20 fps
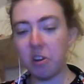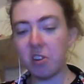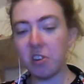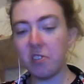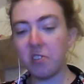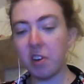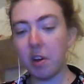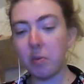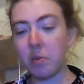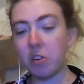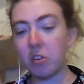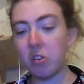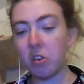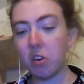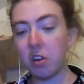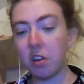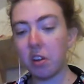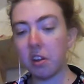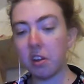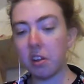British farmers
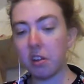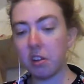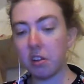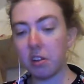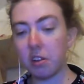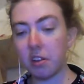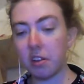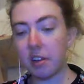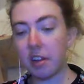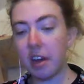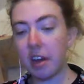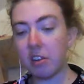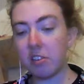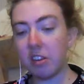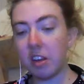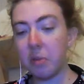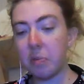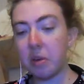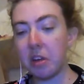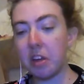shouldn't
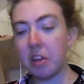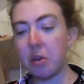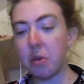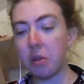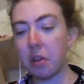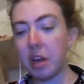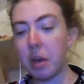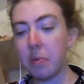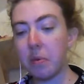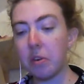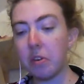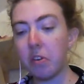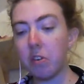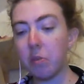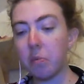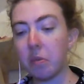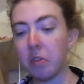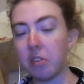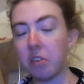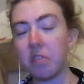get a chief EU Labour
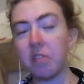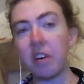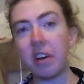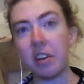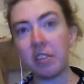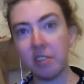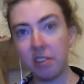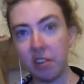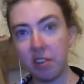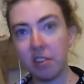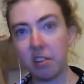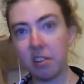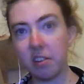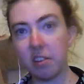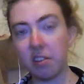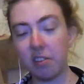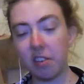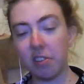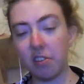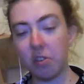government advisor,
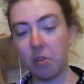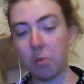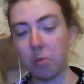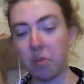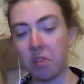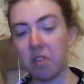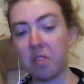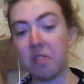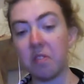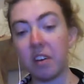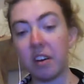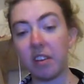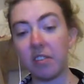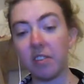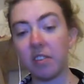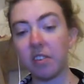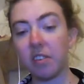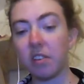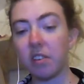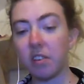says government
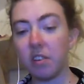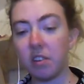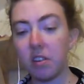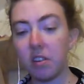advisor.